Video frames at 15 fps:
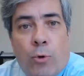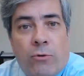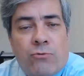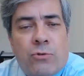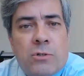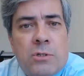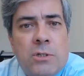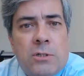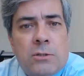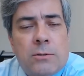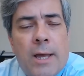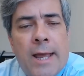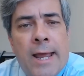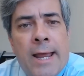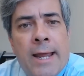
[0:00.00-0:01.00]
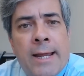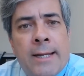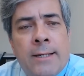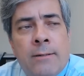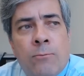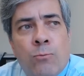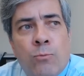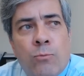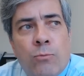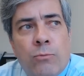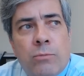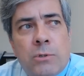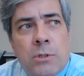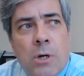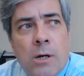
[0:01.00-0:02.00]
board of trustees,
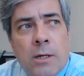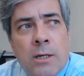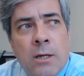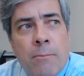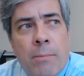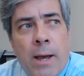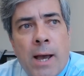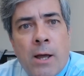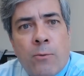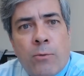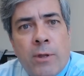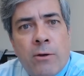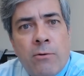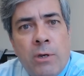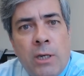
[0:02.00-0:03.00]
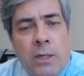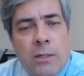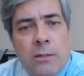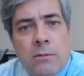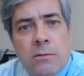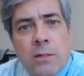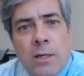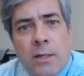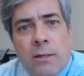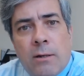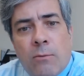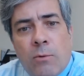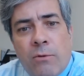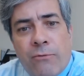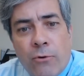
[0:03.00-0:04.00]
and talking about their needs.
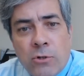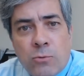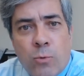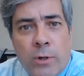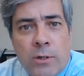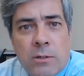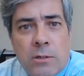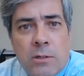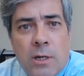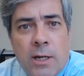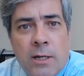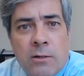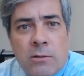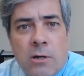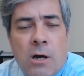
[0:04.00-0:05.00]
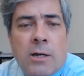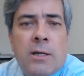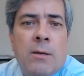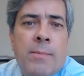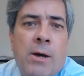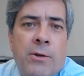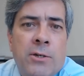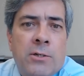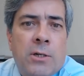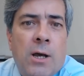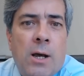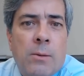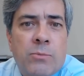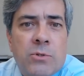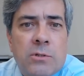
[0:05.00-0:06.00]
And we first went in talking about
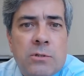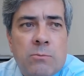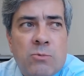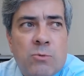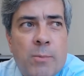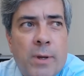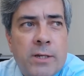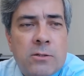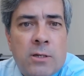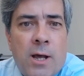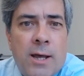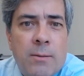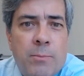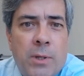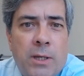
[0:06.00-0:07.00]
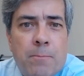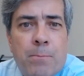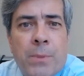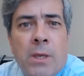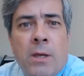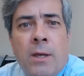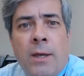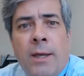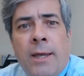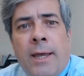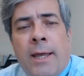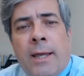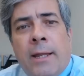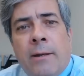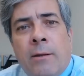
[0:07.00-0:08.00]
intercom systems based on I P.
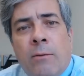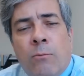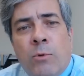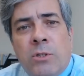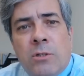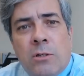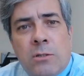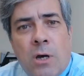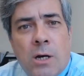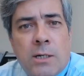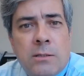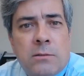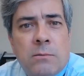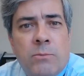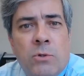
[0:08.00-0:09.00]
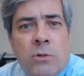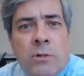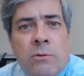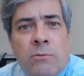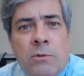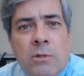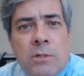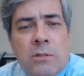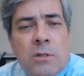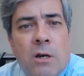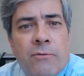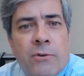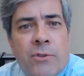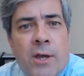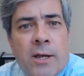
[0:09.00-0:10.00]
And then we started talking some more and
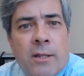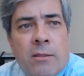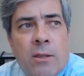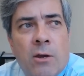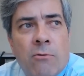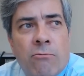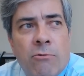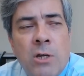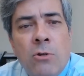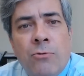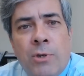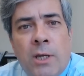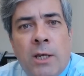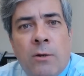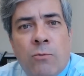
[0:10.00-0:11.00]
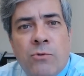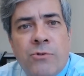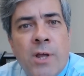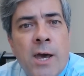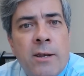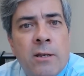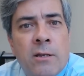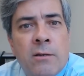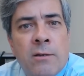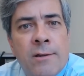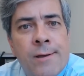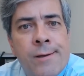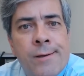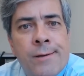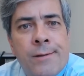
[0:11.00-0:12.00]
discovered that their real need was not in